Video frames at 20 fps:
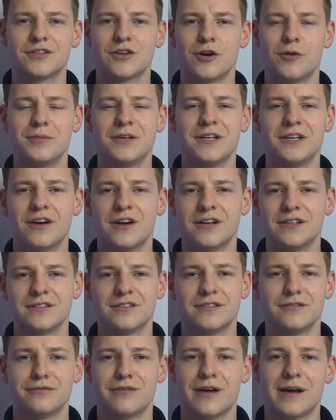comedy nights
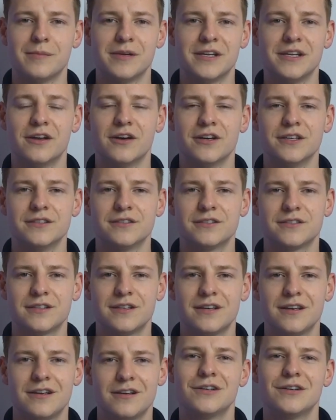and family nights.
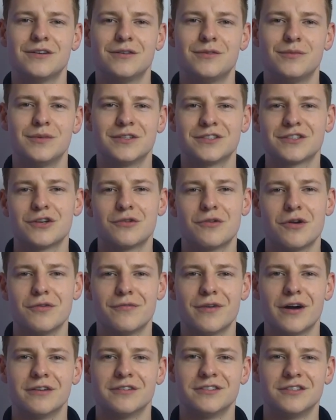Once
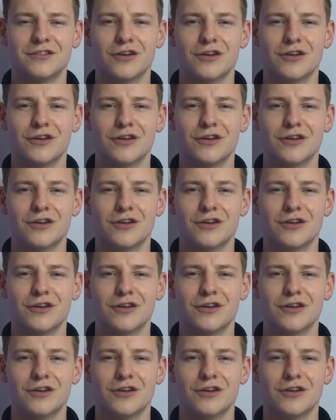coronavirus is